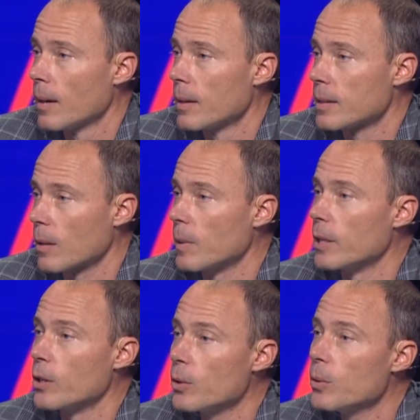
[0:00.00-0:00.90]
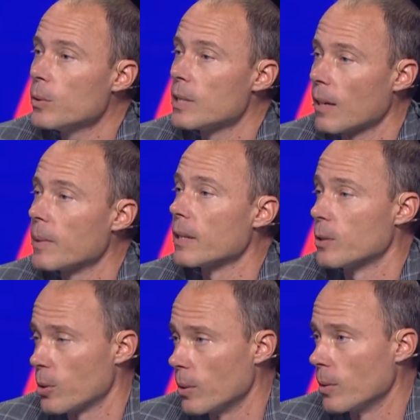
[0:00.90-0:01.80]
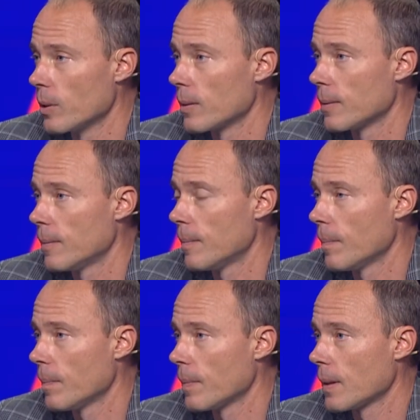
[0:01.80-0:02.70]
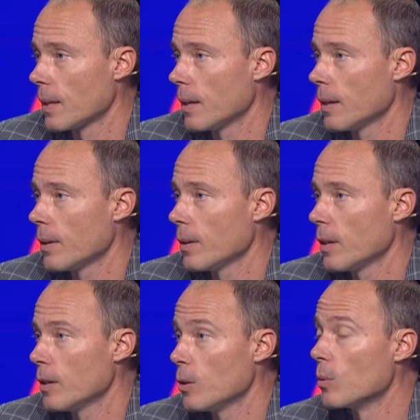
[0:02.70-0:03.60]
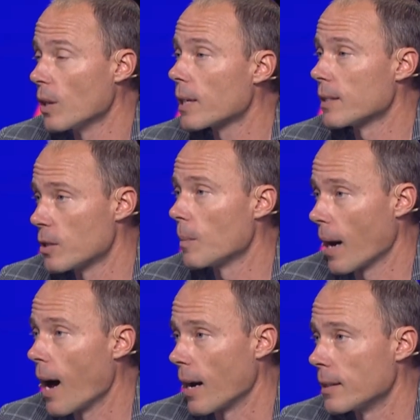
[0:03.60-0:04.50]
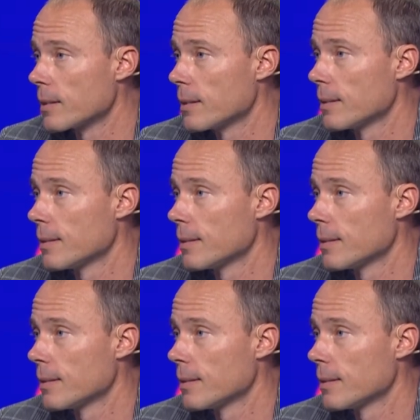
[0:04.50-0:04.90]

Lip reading: Son, when you tell me the truth, you look into my eyes.